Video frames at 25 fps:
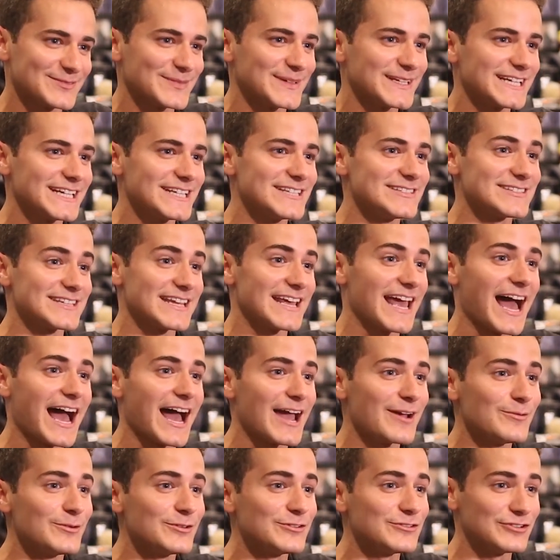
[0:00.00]
because
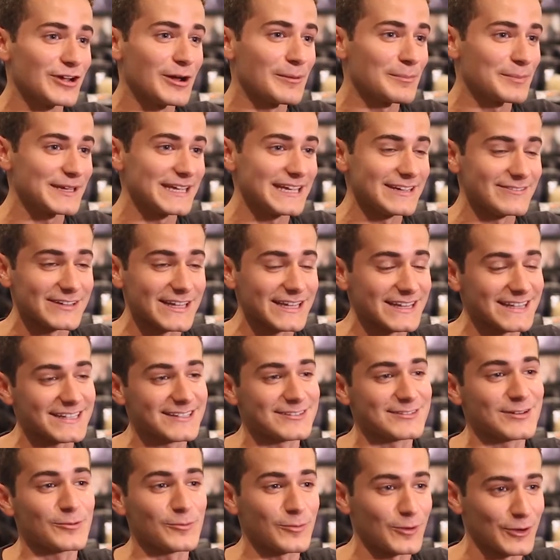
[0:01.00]
I was jumping even at
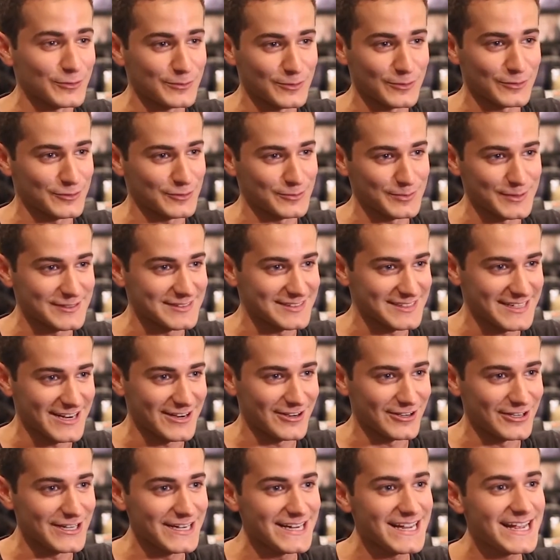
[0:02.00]
things that weren't supposed to be
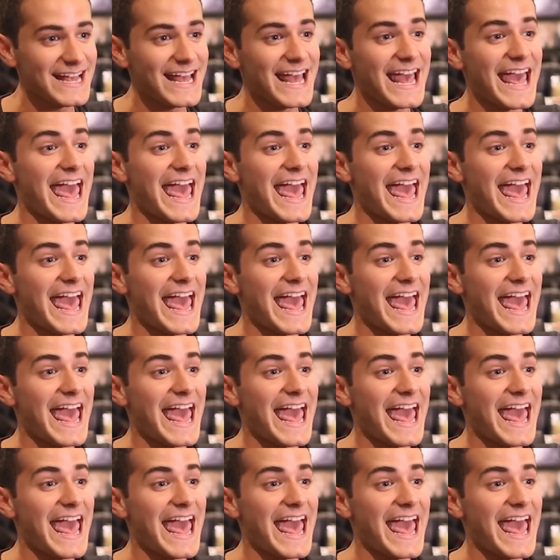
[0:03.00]
scary.